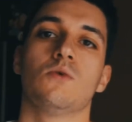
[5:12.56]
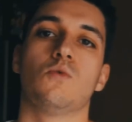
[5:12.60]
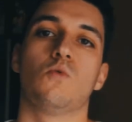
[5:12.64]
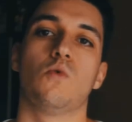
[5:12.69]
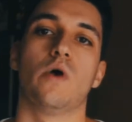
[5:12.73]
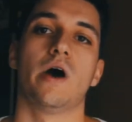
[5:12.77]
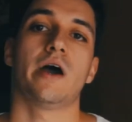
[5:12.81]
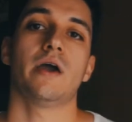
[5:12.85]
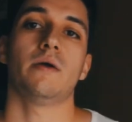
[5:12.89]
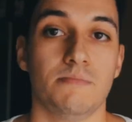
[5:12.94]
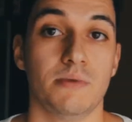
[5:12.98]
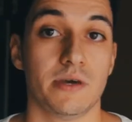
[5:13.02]

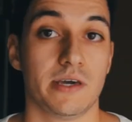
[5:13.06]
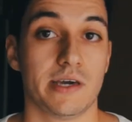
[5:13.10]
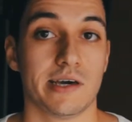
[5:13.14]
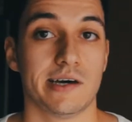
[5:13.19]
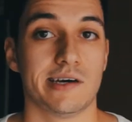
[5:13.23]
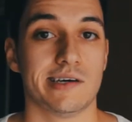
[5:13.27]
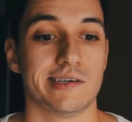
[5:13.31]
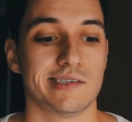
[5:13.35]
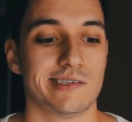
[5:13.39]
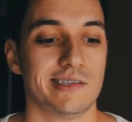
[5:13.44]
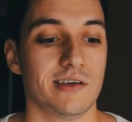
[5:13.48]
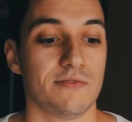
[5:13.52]
Why?
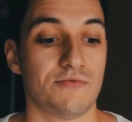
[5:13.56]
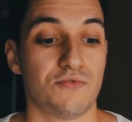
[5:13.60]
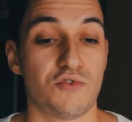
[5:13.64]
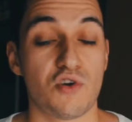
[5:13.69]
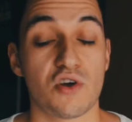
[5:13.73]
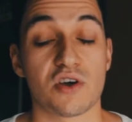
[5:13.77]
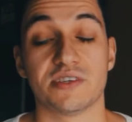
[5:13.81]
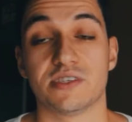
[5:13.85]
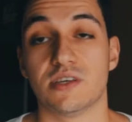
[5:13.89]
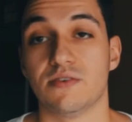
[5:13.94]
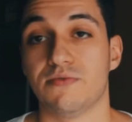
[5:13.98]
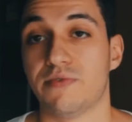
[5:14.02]
Because the
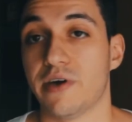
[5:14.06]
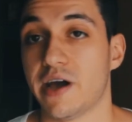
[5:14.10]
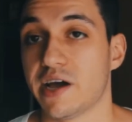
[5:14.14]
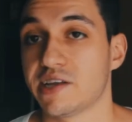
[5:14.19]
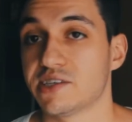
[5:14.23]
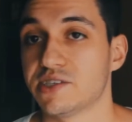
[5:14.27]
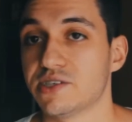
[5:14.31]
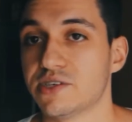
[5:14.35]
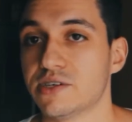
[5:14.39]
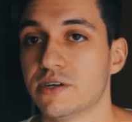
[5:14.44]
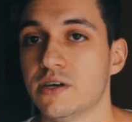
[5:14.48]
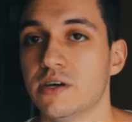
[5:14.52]
frequency
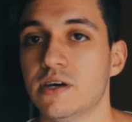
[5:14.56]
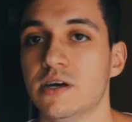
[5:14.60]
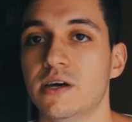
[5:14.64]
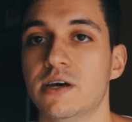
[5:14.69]
factor.